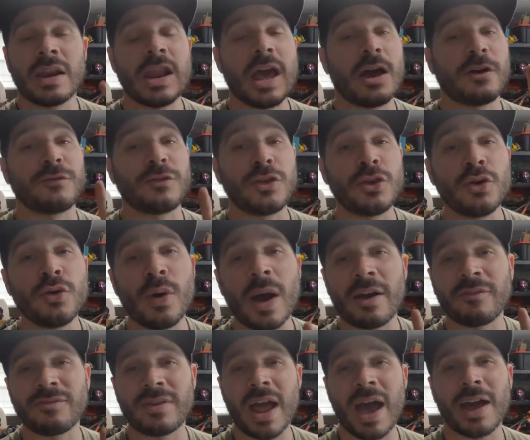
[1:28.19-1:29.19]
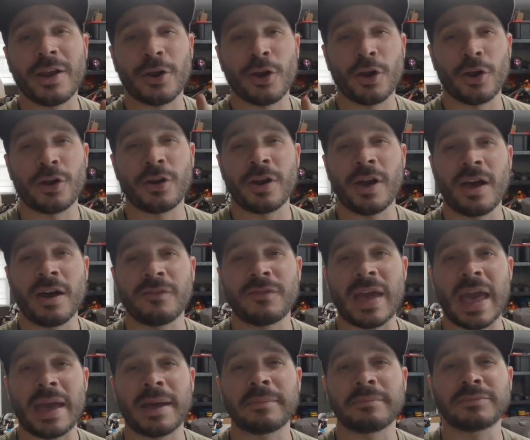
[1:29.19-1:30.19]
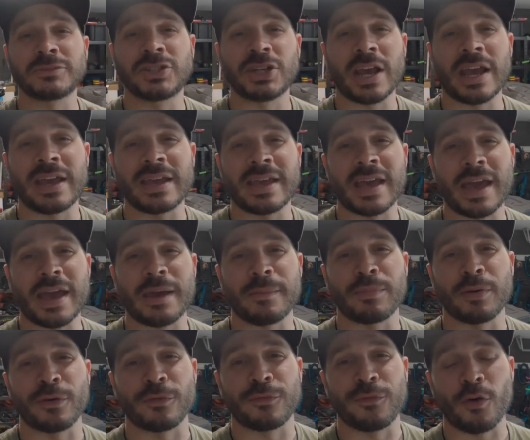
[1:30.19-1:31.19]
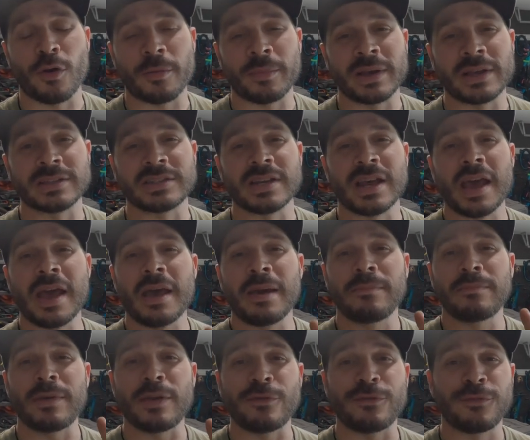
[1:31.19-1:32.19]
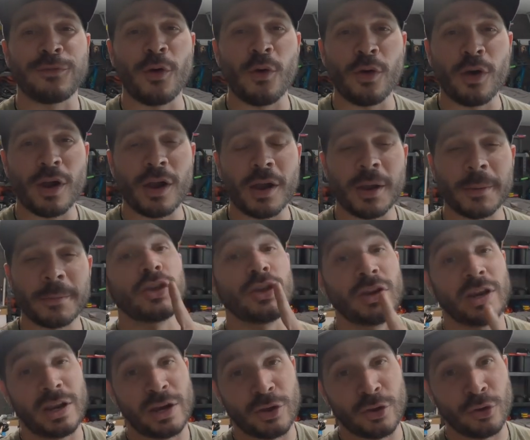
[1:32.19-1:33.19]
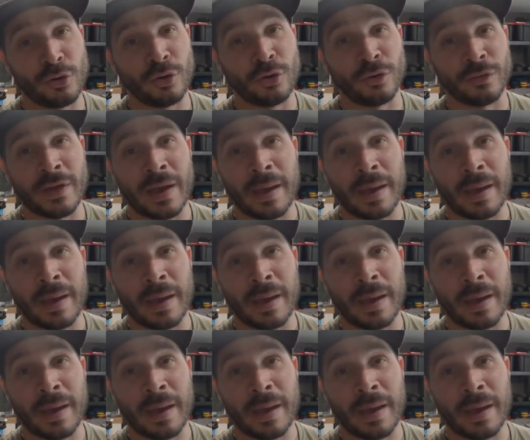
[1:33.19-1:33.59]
Now, if you have not heard of MJK Performance before, you need to Google